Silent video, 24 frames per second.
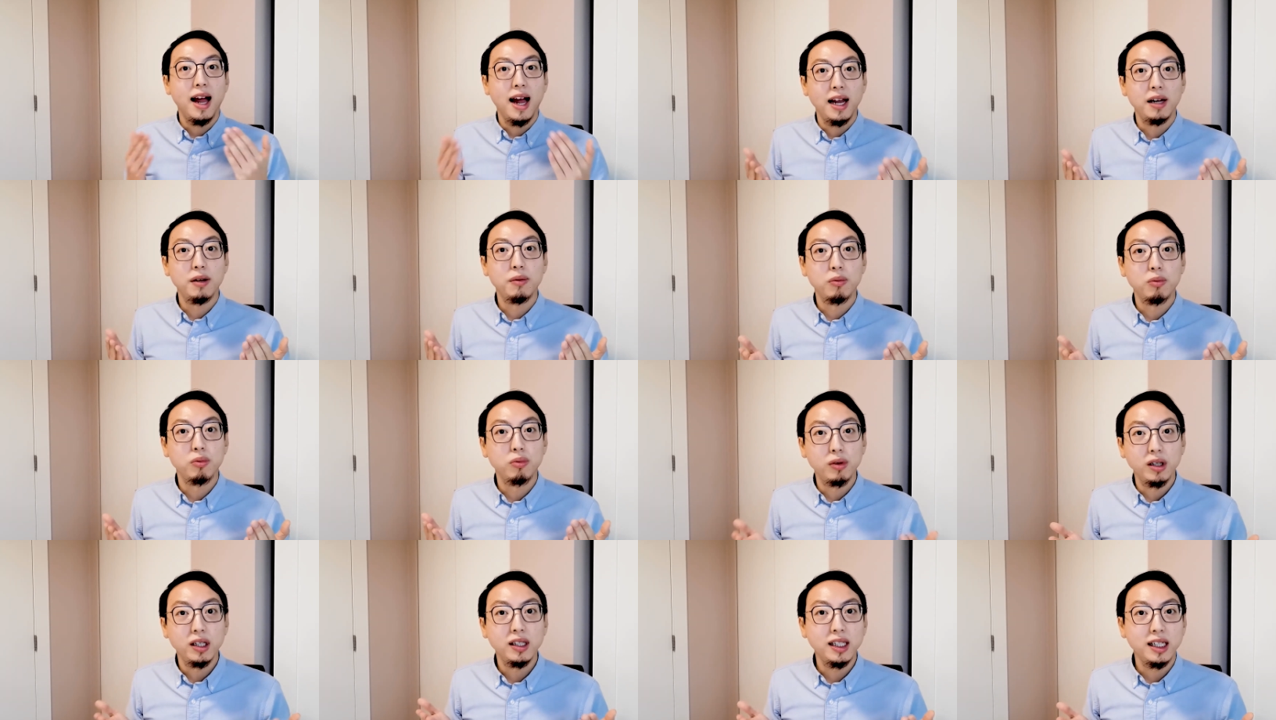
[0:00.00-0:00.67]

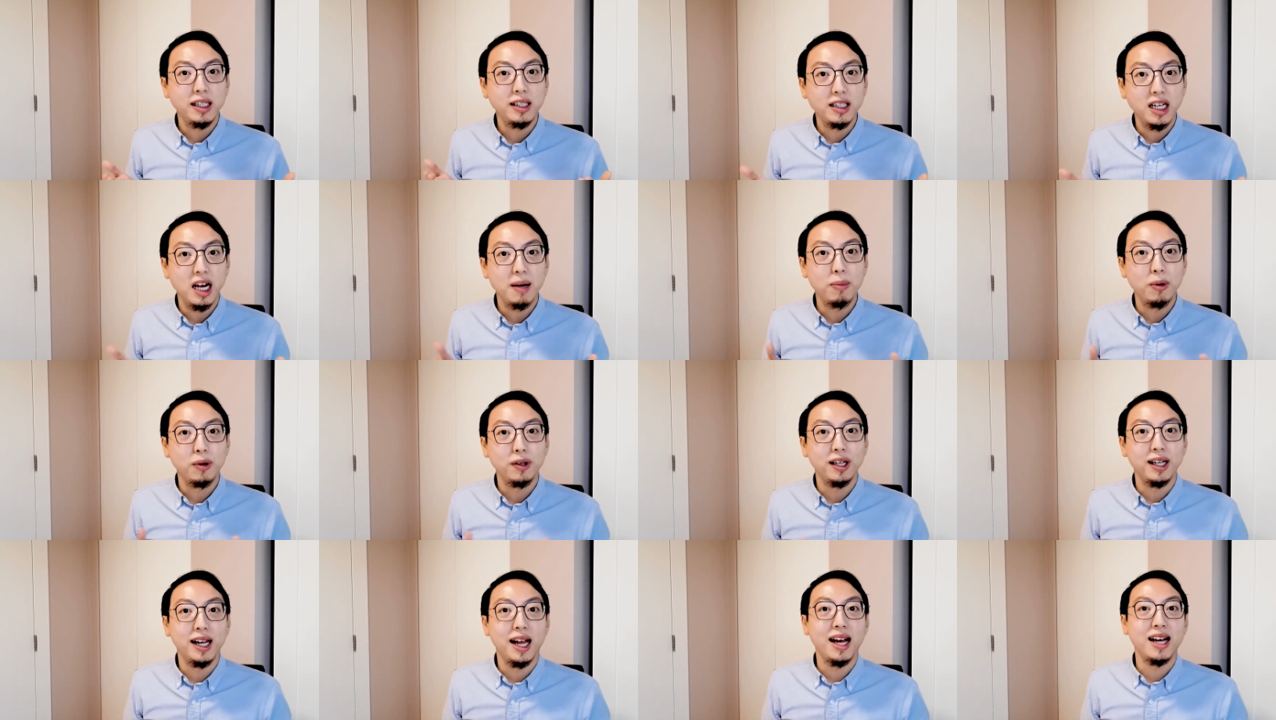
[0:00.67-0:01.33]
and really
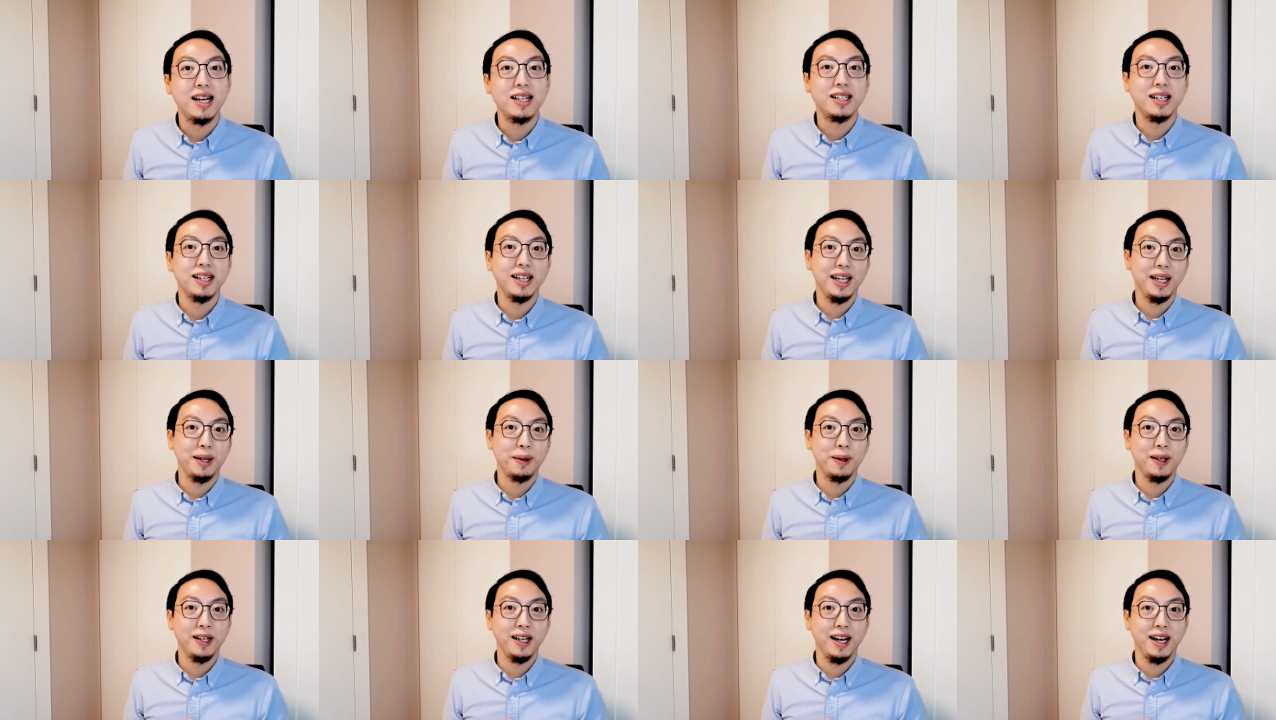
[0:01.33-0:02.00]
double it as a
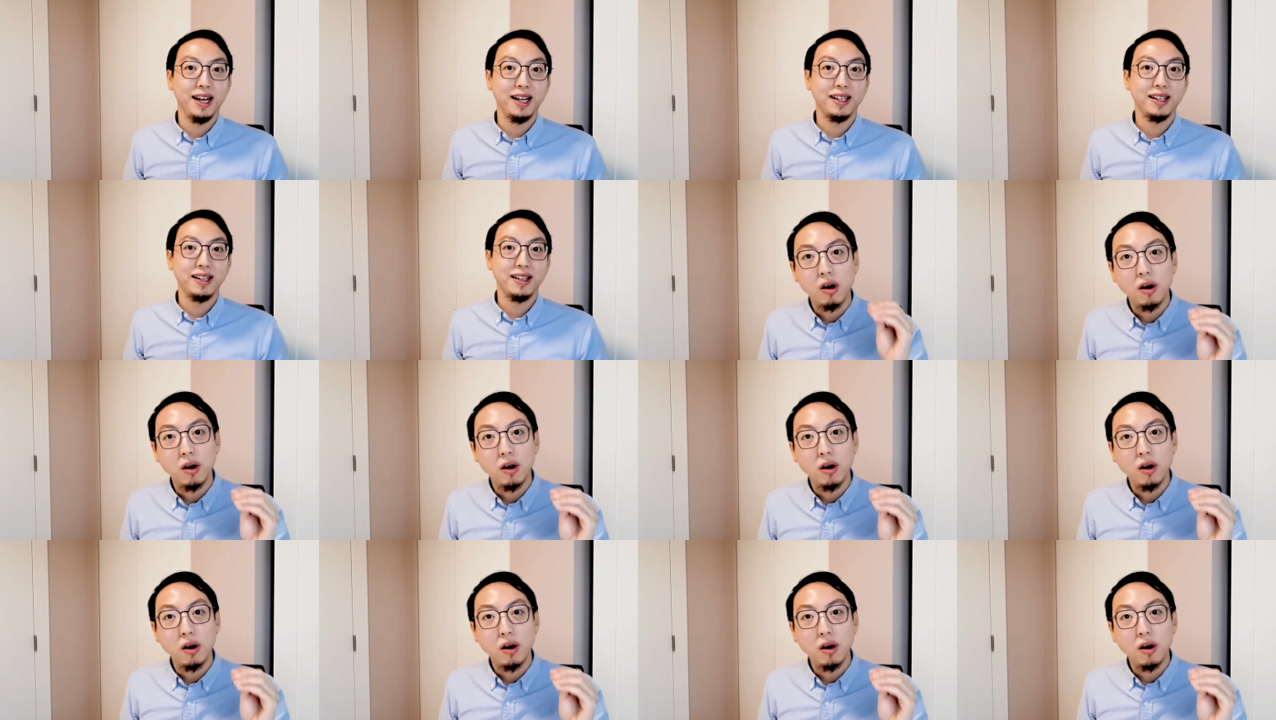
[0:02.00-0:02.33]
hearing aid.